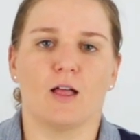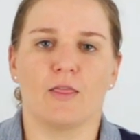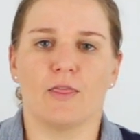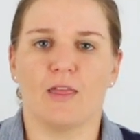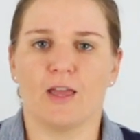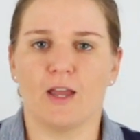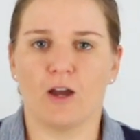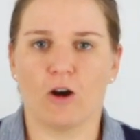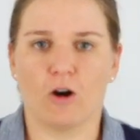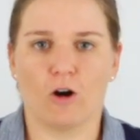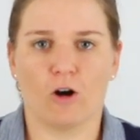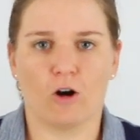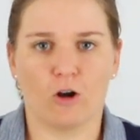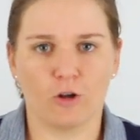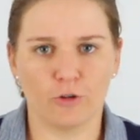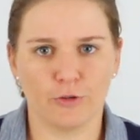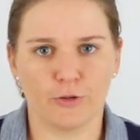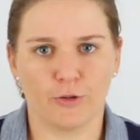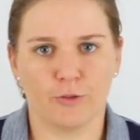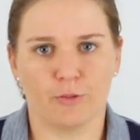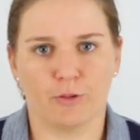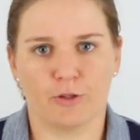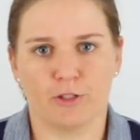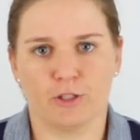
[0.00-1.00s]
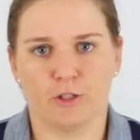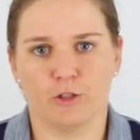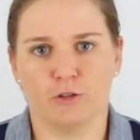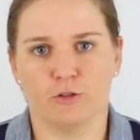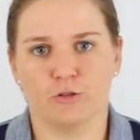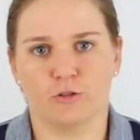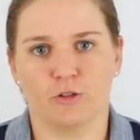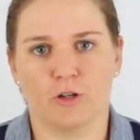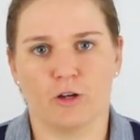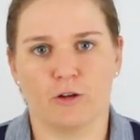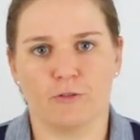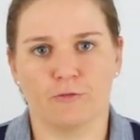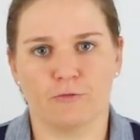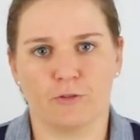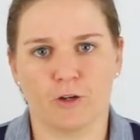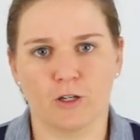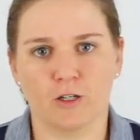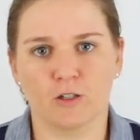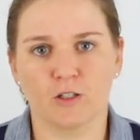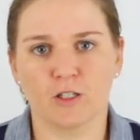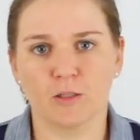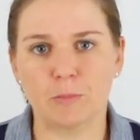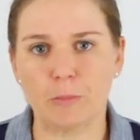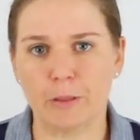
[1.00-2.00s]
they are also accused of
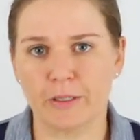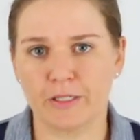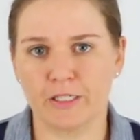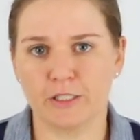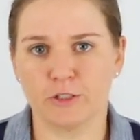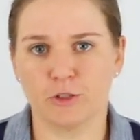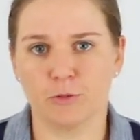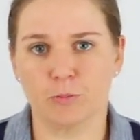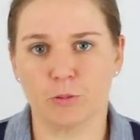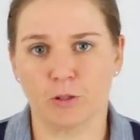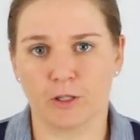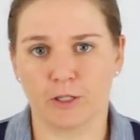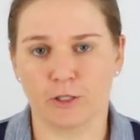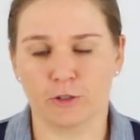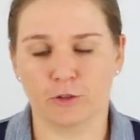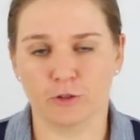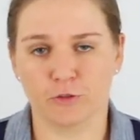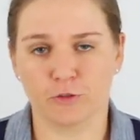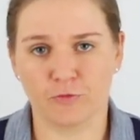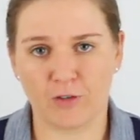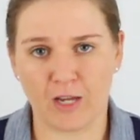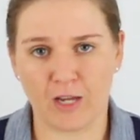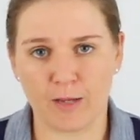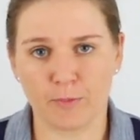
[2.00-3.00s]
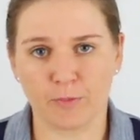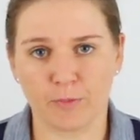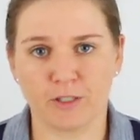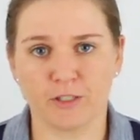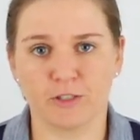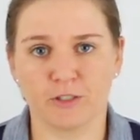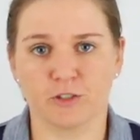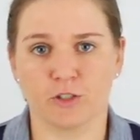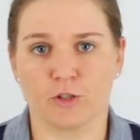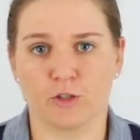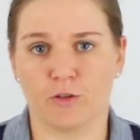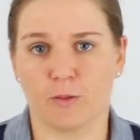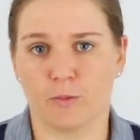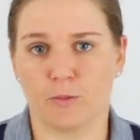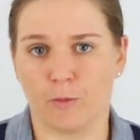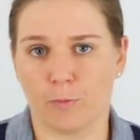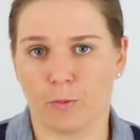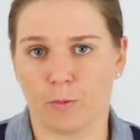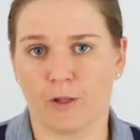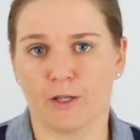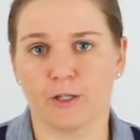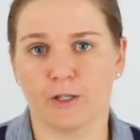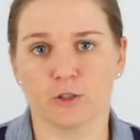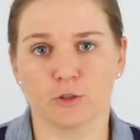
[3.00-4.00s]
funneling money to players' families so that the
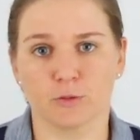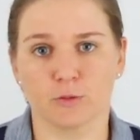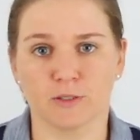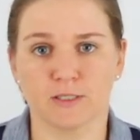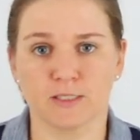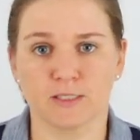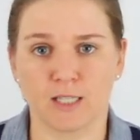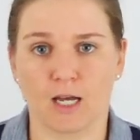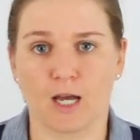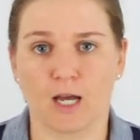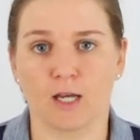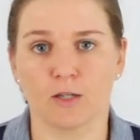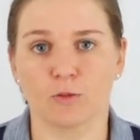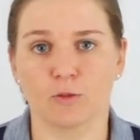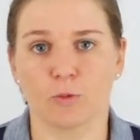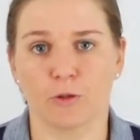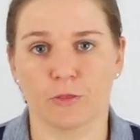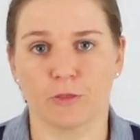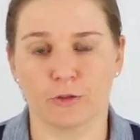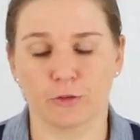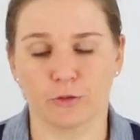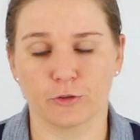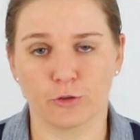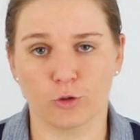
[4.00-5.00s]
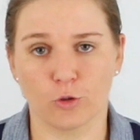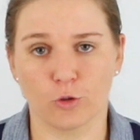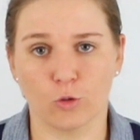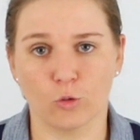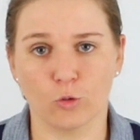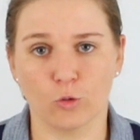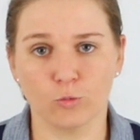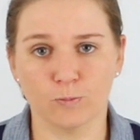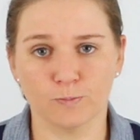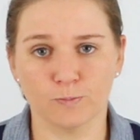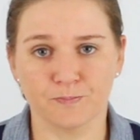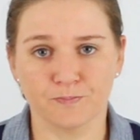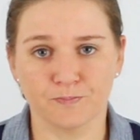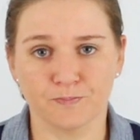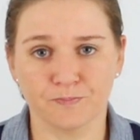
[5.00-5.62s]
players would sign with the school.